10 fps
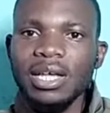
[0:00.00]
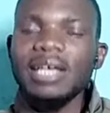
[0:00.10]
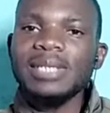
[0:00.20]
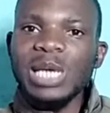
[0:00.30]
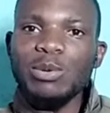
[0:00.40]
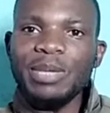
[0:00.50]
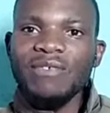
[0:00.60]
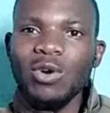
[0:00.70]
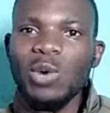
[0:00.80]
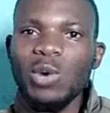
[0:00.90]
ZANU
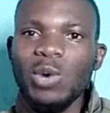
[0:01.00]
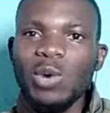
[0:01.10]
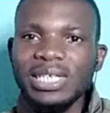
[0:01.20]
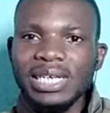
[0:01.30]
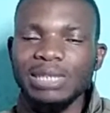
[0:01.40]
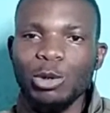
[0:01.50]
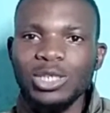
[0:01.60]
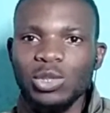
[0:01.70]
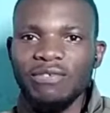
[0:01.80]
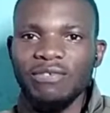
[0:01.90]
PF always
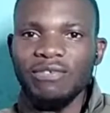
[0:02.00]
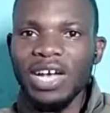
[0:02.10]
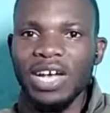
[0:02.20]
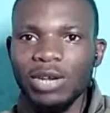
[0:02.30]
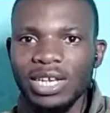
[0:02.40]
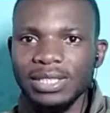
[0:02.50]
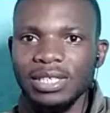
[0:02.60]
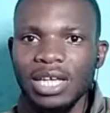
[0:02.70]
responds with violence.